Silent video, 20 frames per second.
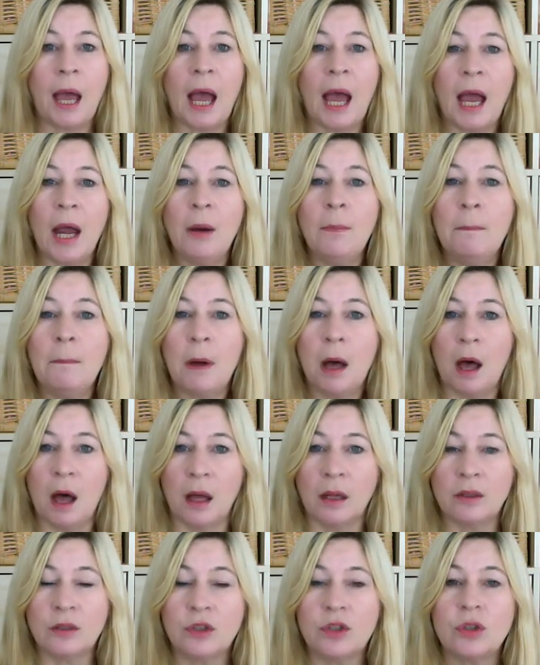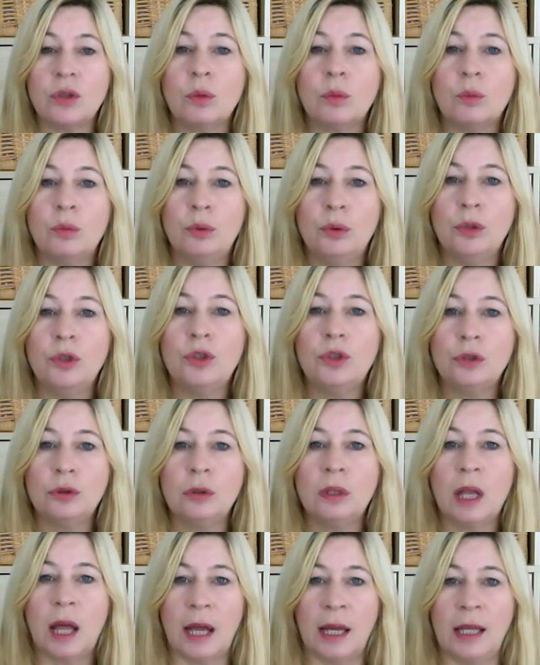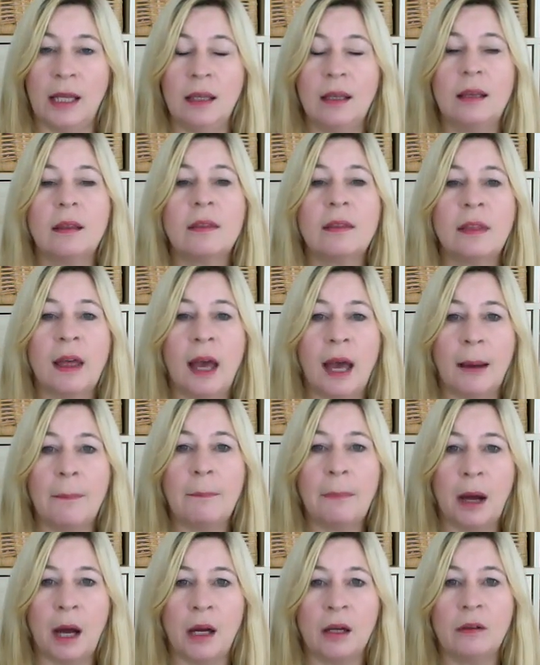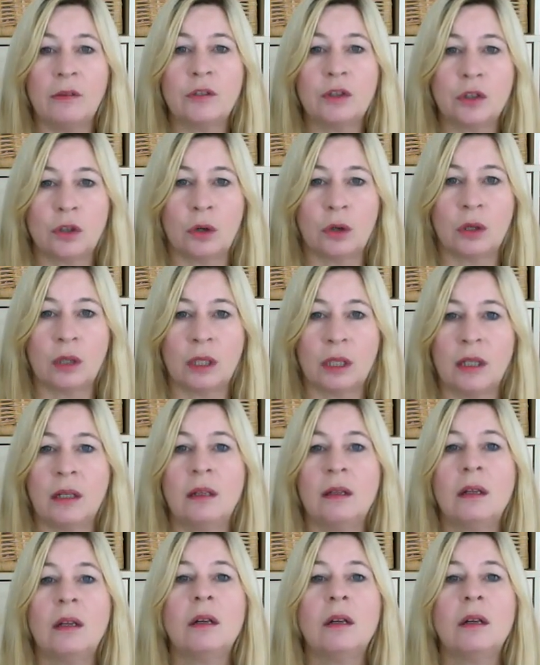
how much would you like that bar of chocolate